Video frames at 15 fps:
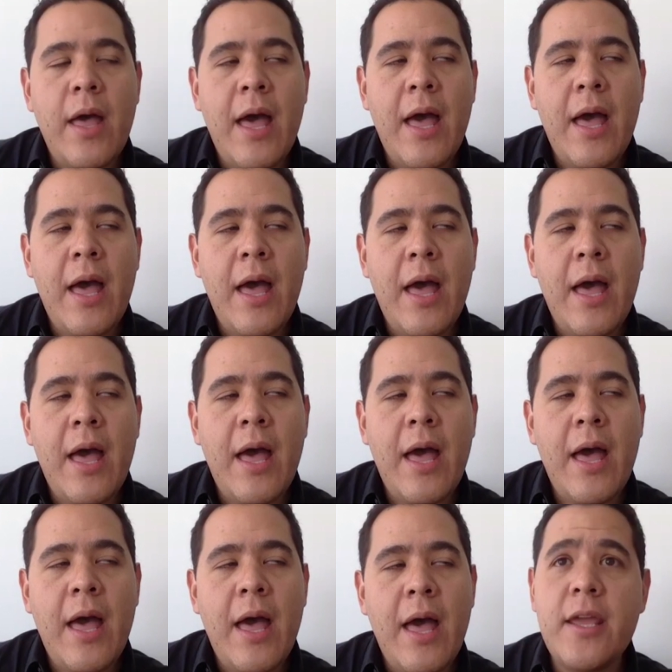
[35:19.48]
I put some
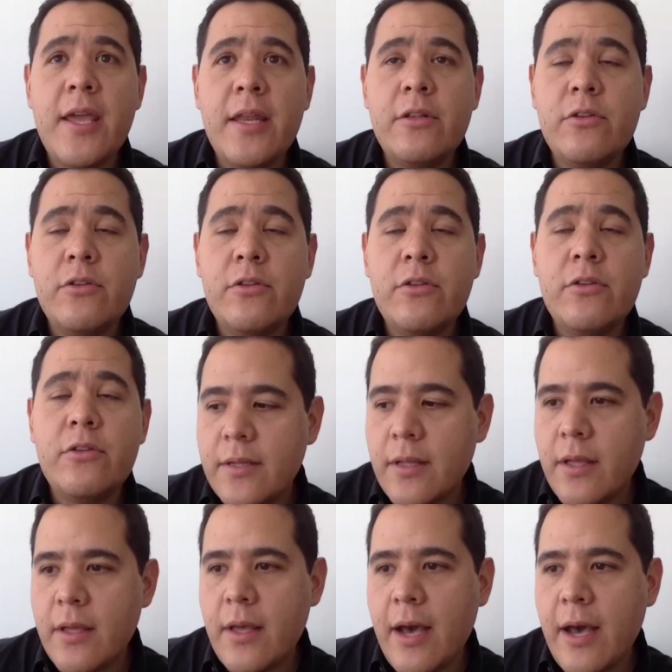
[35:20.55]
money into it.
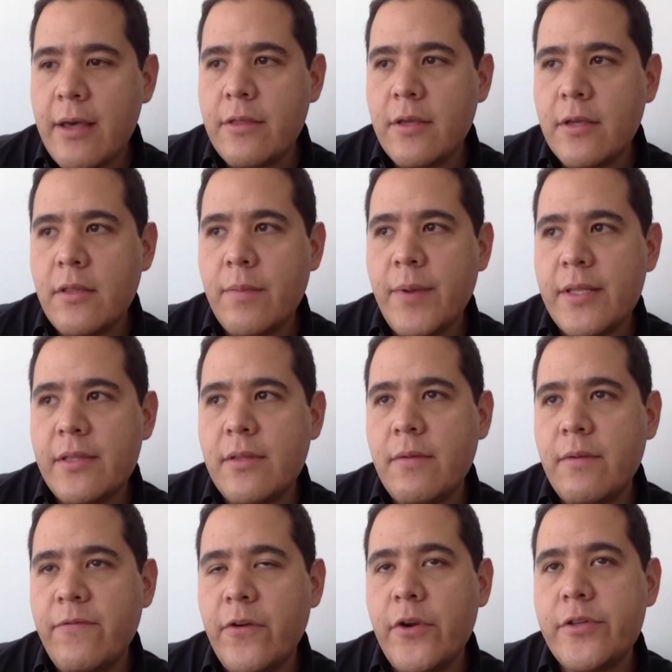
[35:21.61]
I think
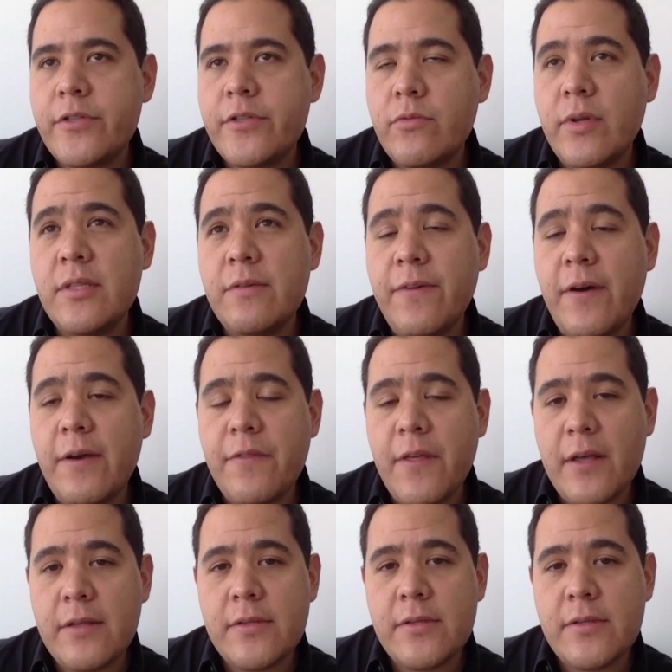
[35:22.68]
the first
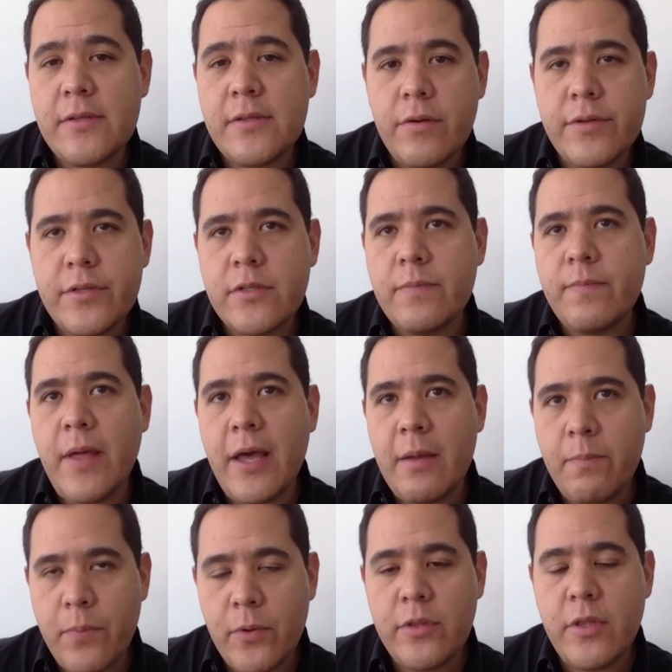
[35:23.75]
$25,000 I
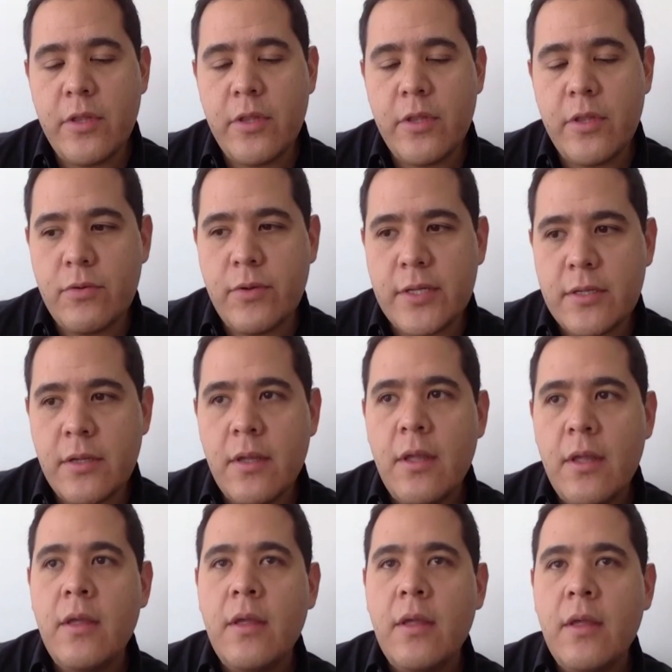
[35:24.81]
put them into it.
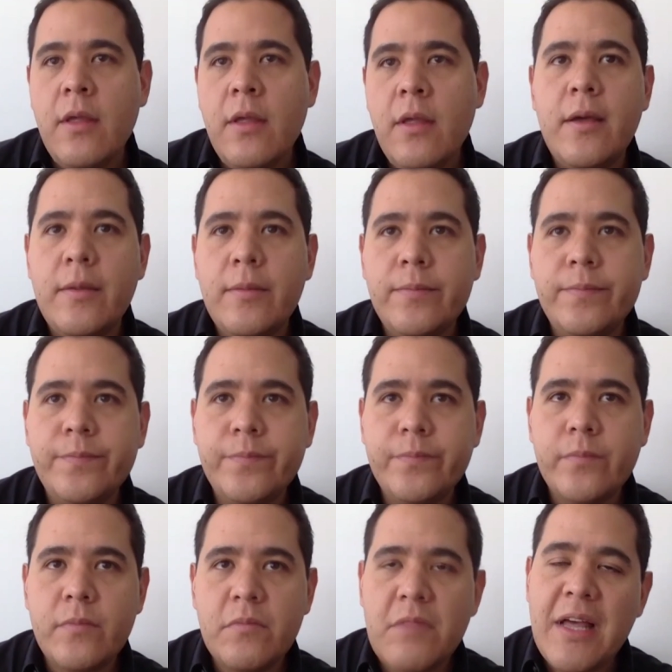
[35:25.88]

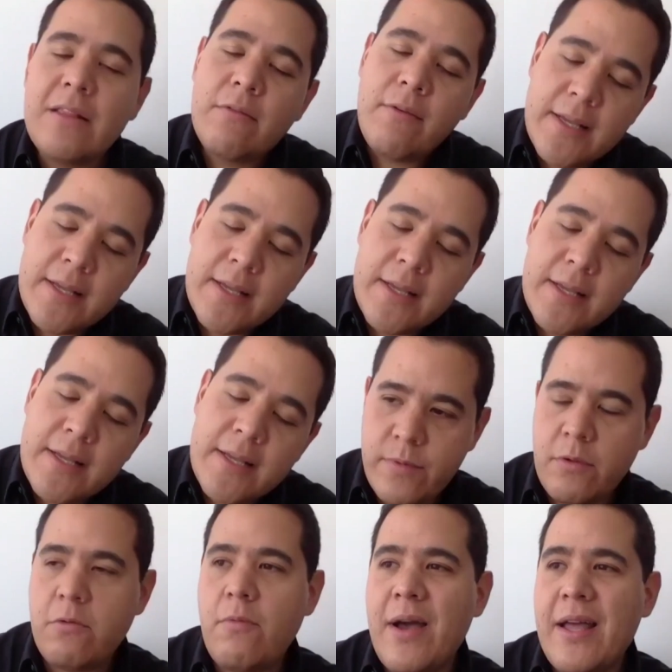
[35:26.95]
That was
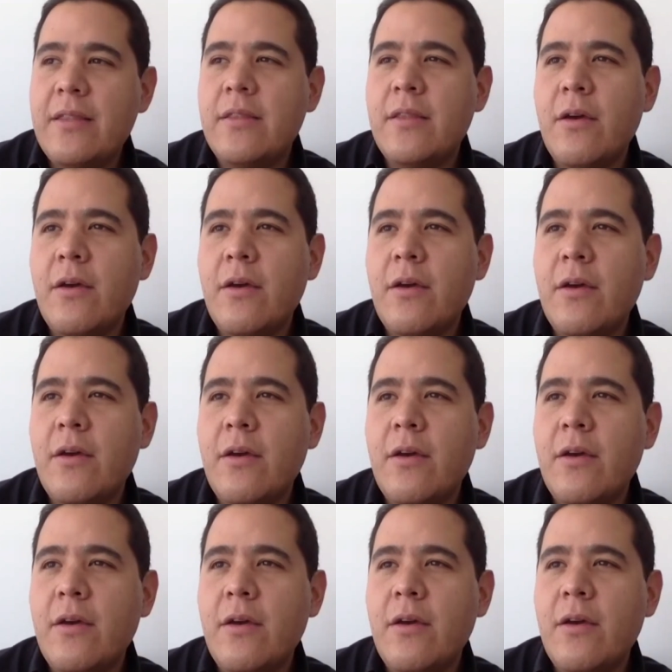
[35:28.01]
the one
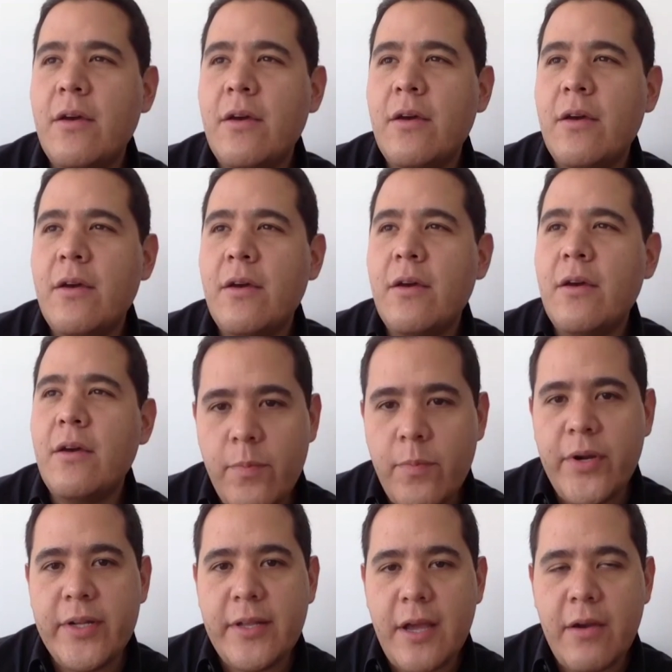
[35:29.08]
virtue of my
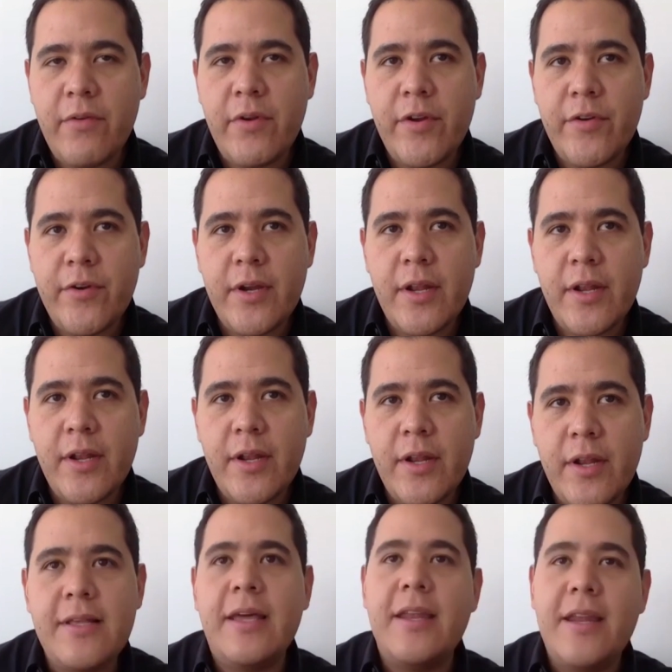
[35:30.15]
corporate career,
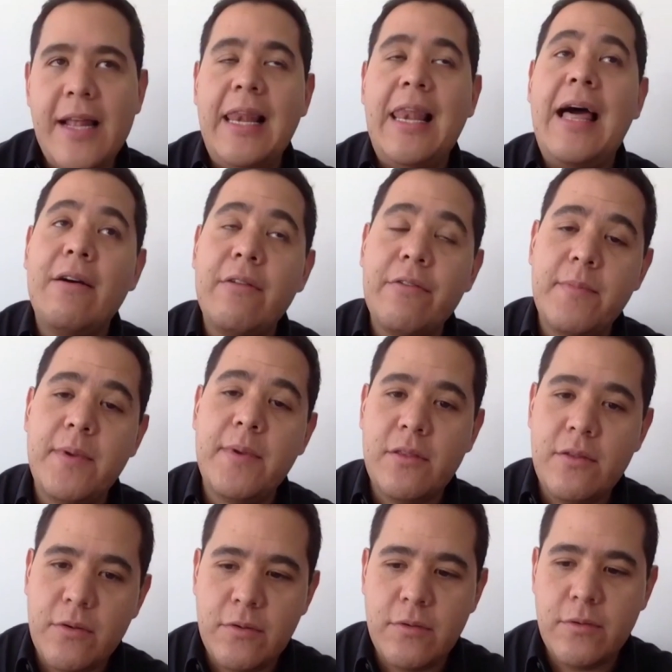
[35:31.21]
is that it allowed me
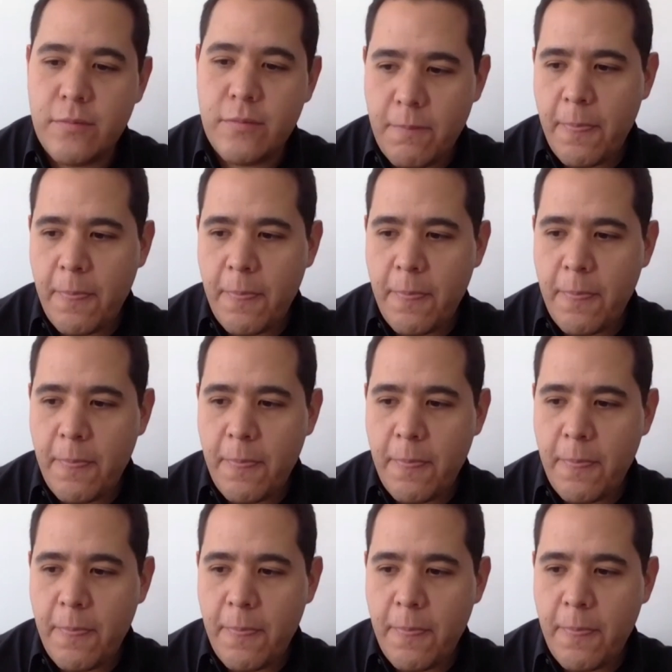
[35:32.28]
to